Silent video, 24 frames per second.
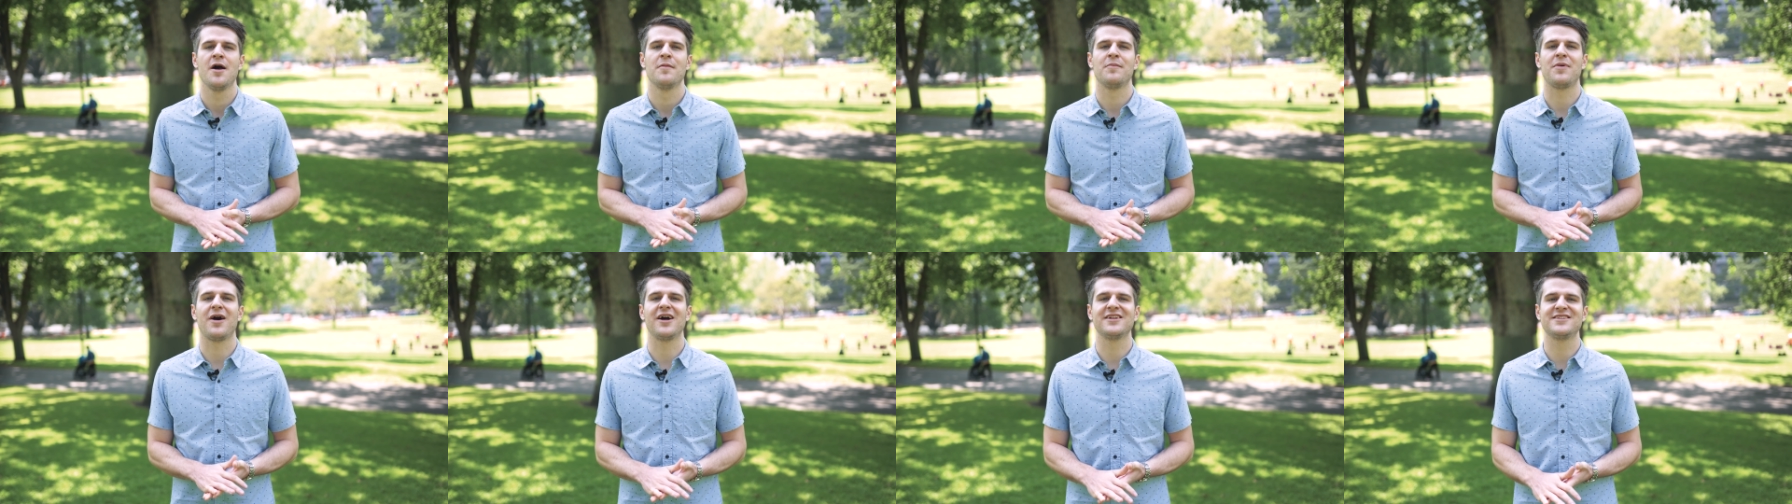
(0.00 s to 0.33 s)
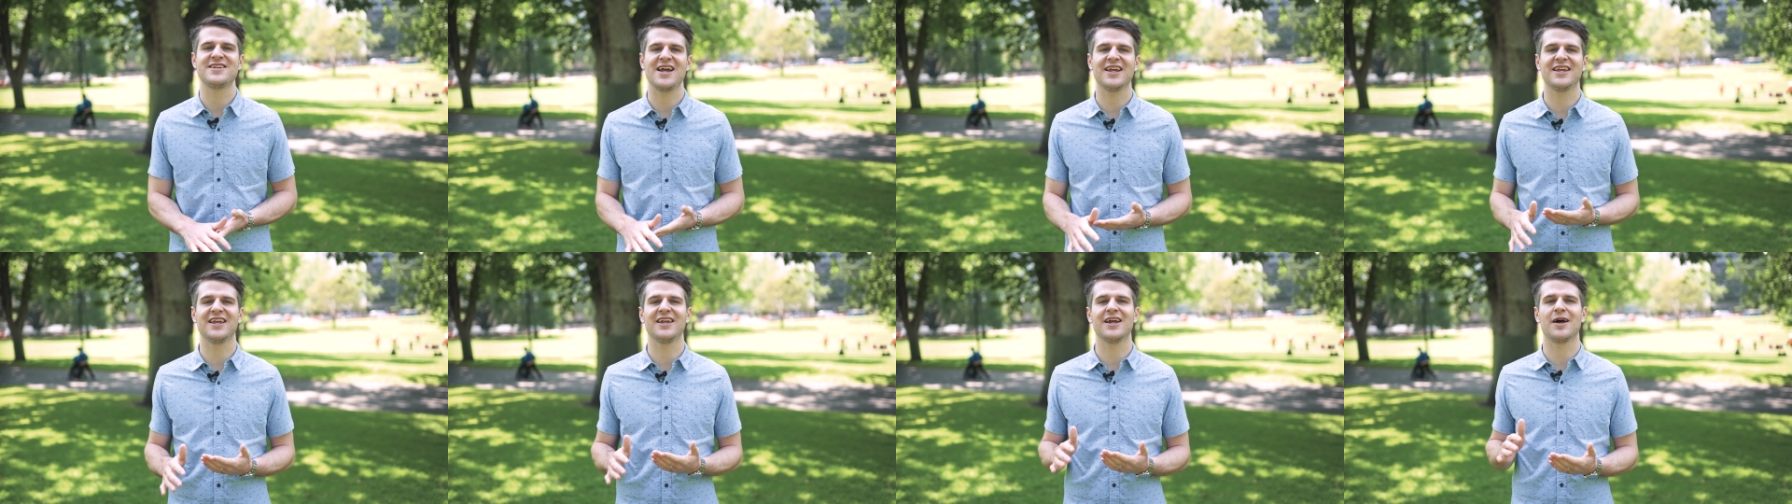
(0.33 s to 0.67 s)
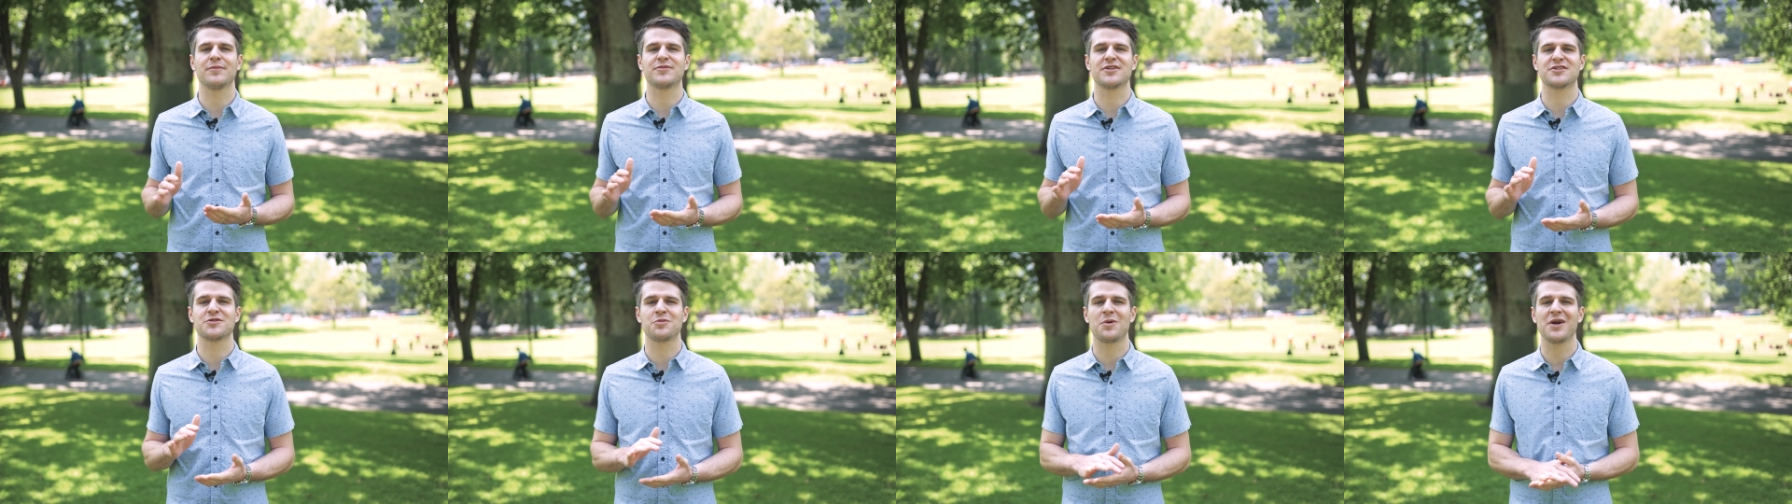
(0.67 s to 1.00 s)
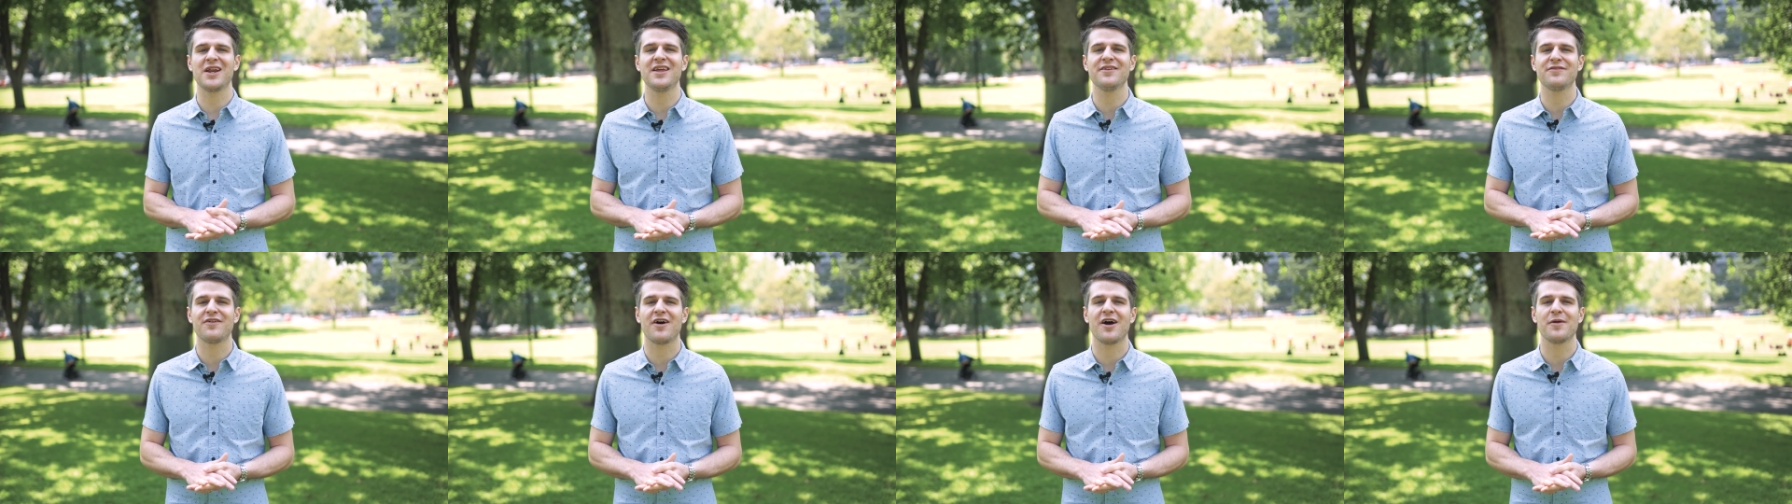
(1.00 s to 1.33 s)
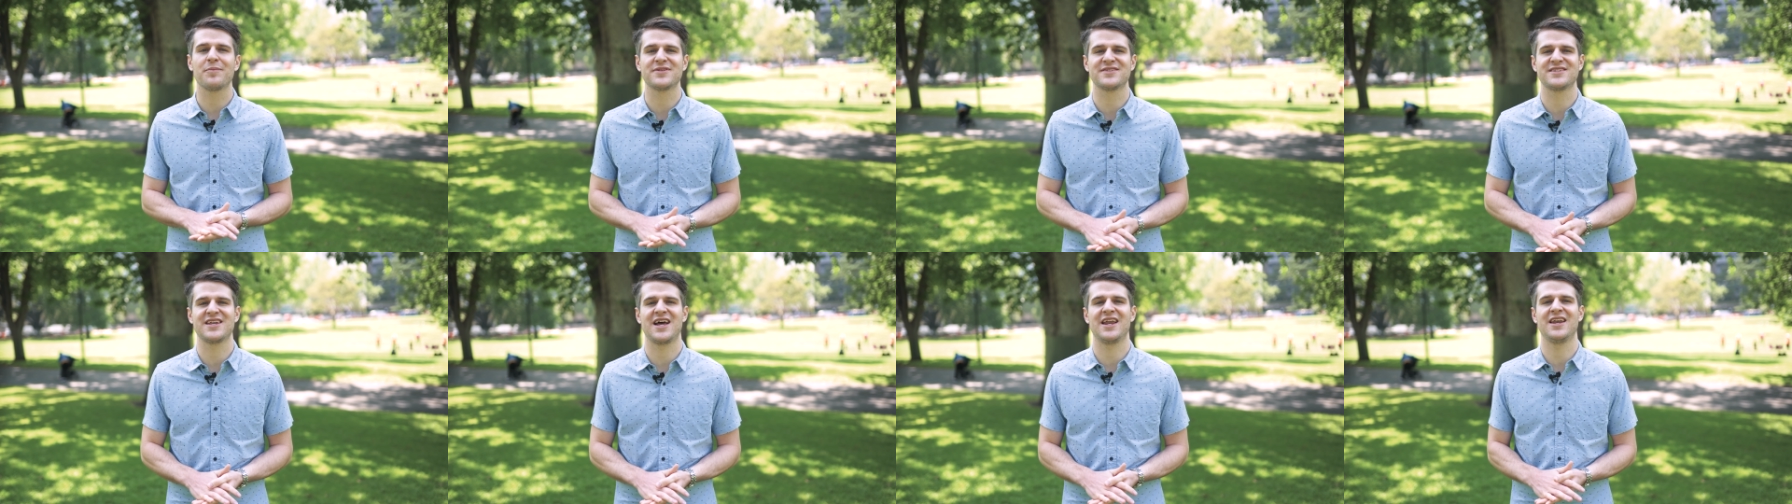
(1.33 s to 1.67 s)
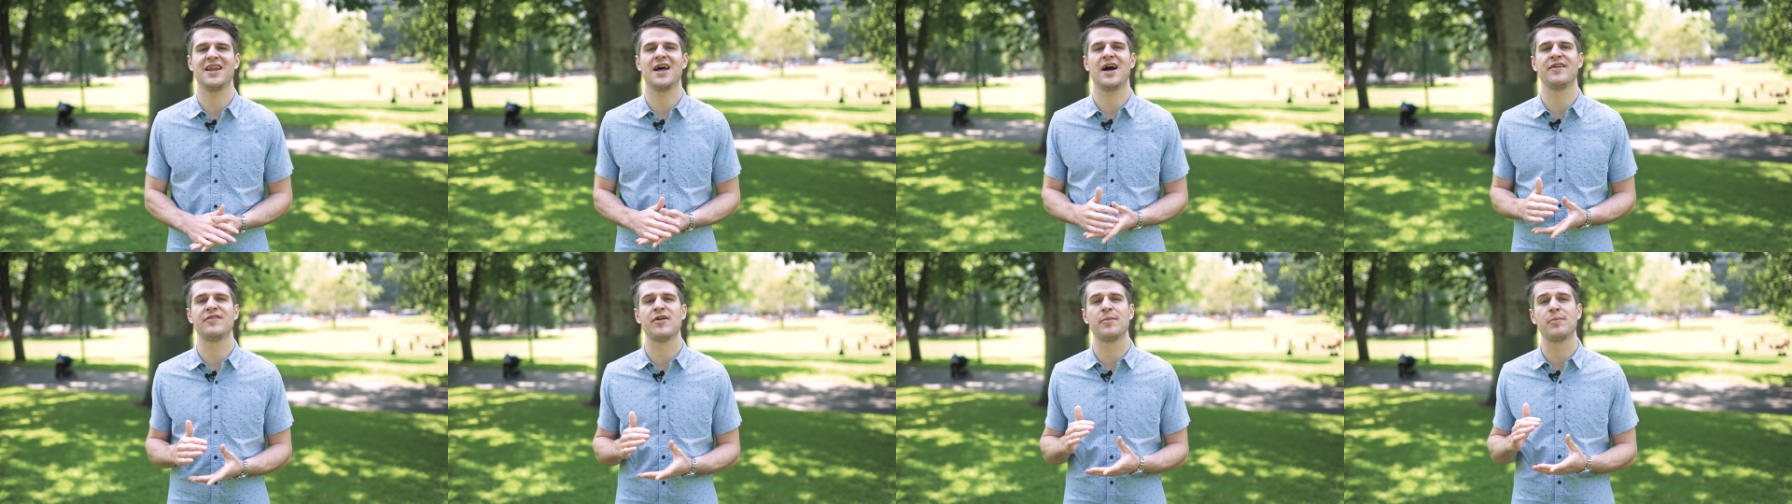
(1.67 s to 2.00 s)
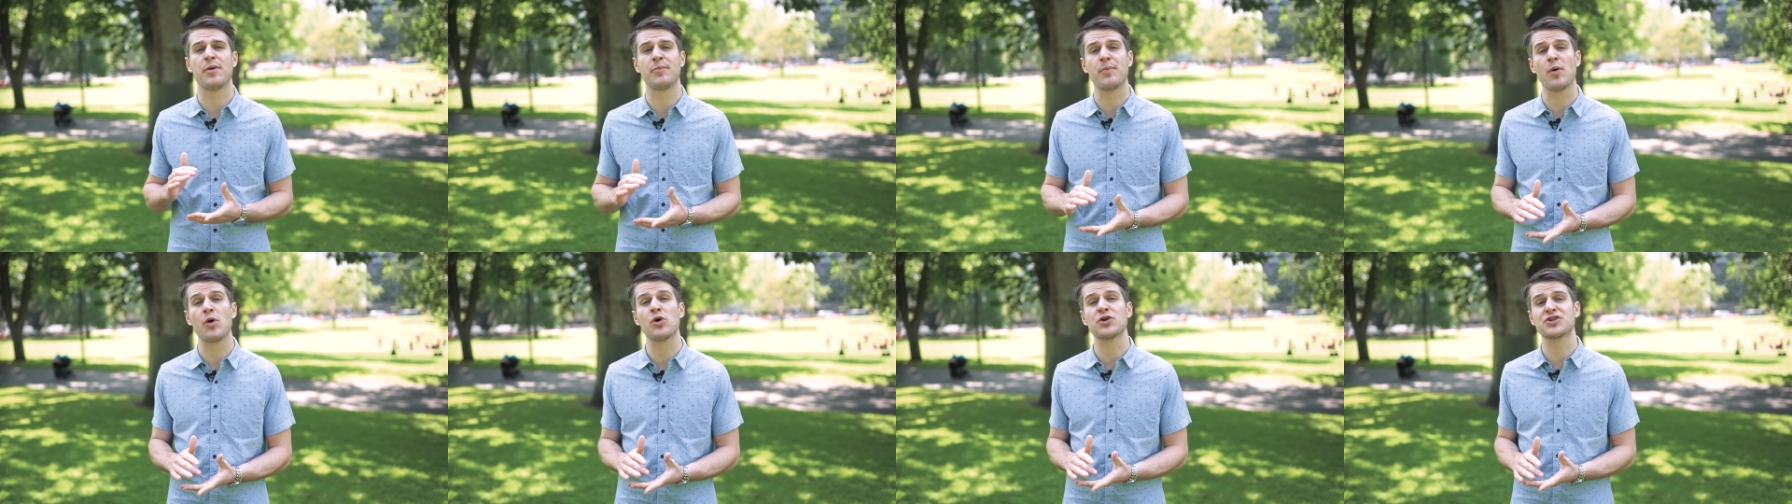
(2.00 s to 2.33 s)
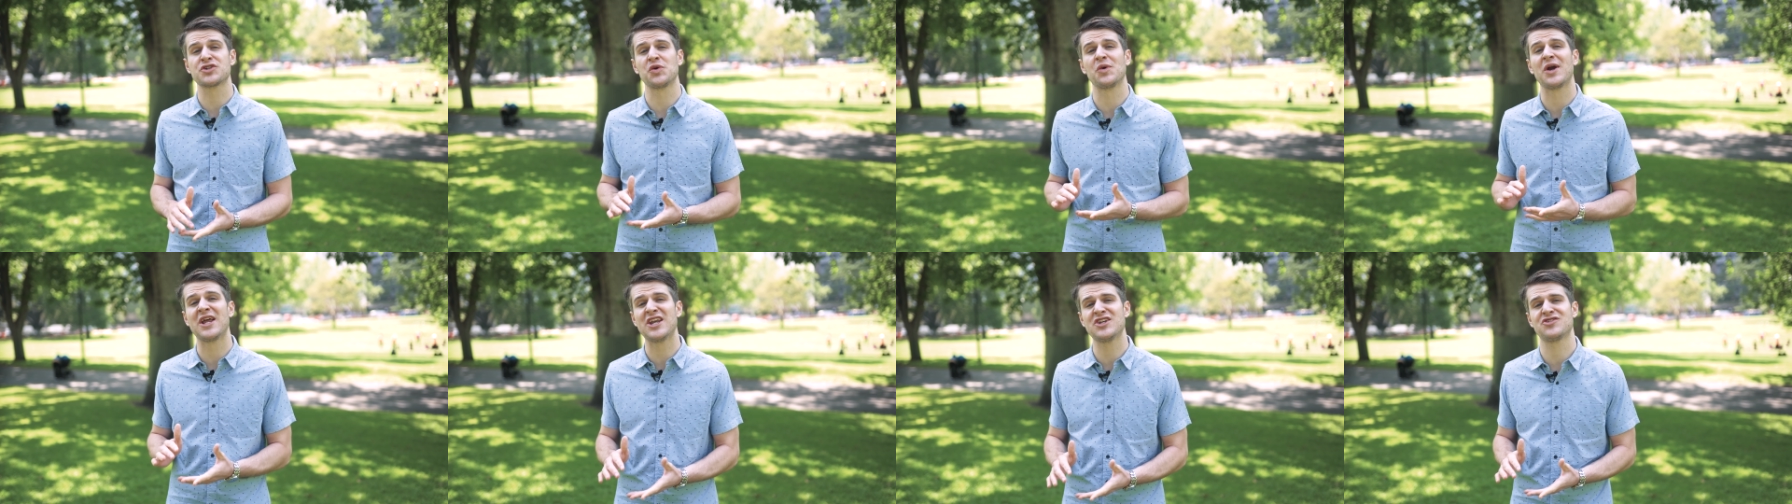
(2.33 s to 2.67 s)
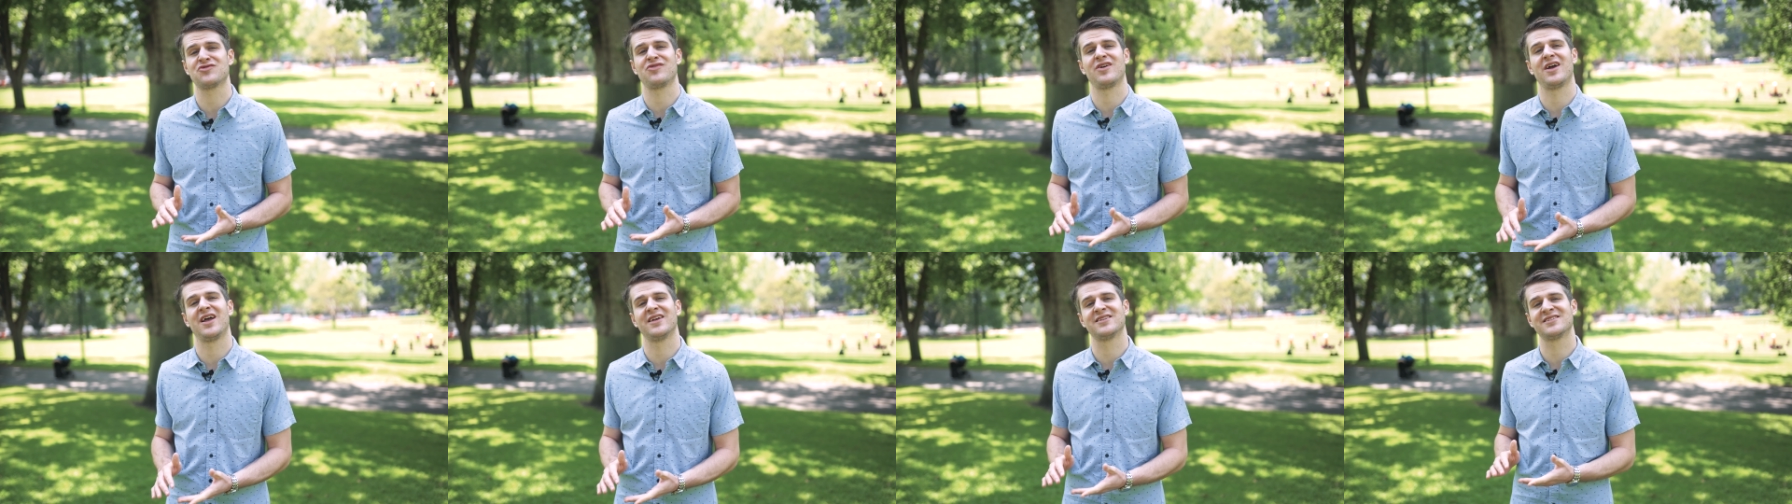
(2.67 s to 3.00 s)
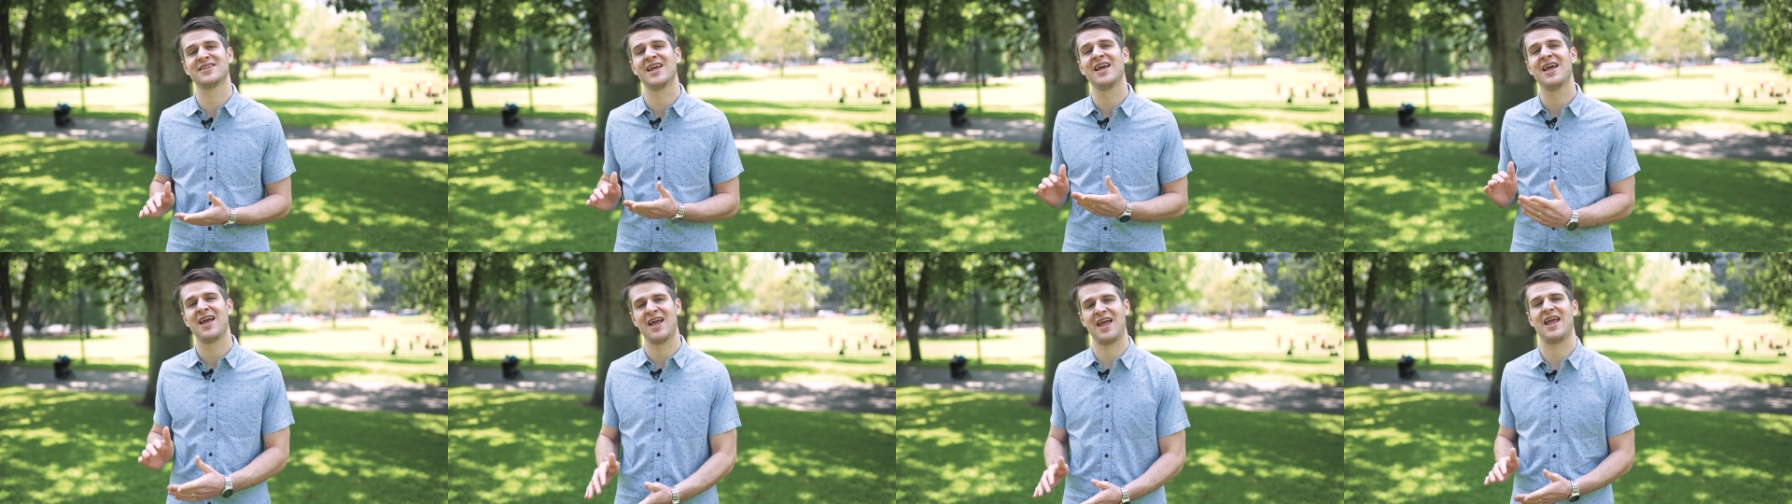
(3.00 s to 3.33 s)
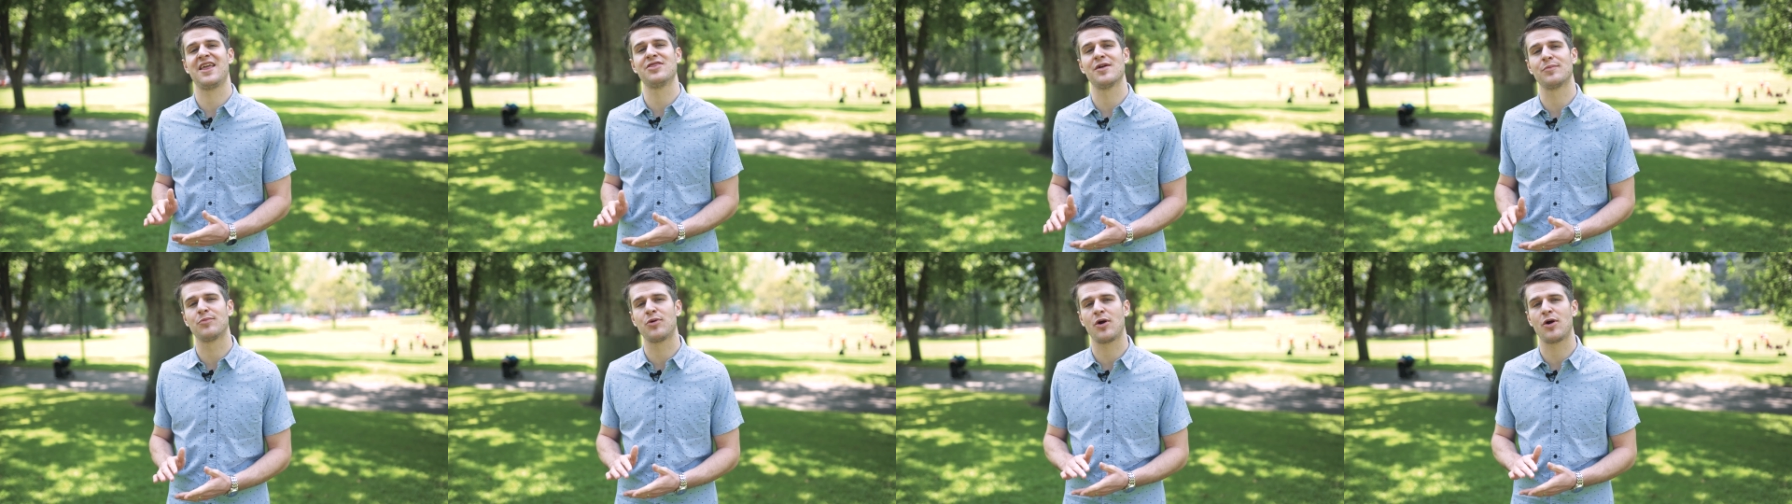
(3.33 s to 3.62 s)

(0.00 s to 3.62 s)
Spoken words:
by taking up to 25% of a proportional interest in the